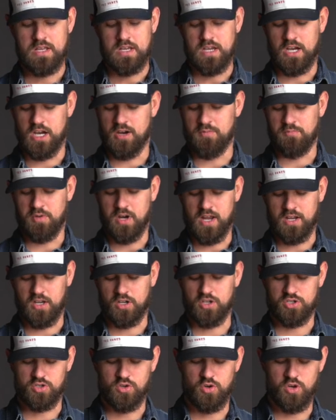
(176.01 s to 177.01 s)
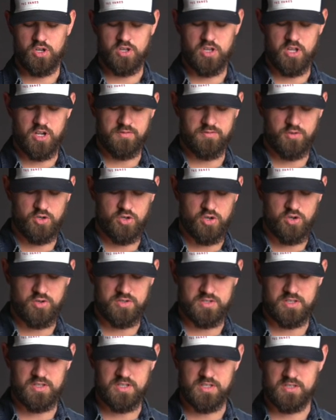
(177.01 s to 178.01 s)
Um, but I can assure you that if you're
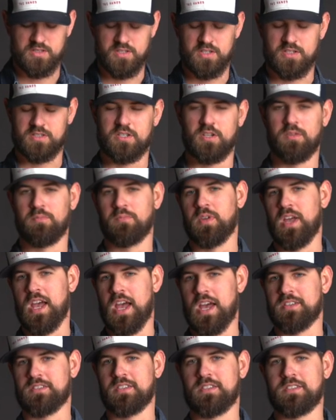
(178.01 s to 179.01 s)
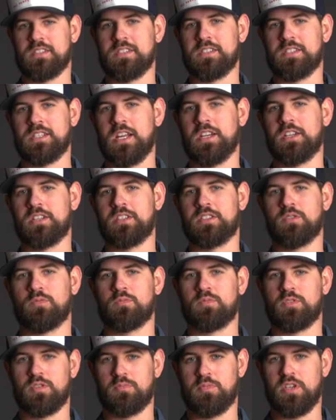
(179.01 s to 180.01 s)
using this system as it's intended to,
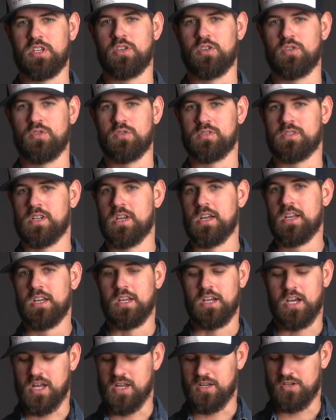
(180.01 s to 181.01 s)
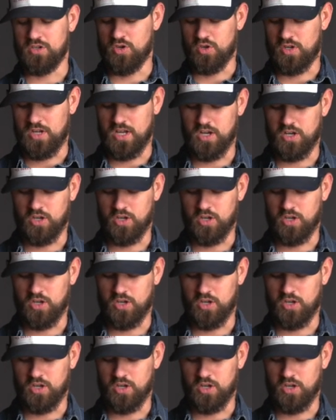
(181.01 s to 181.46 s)
to be used, and you get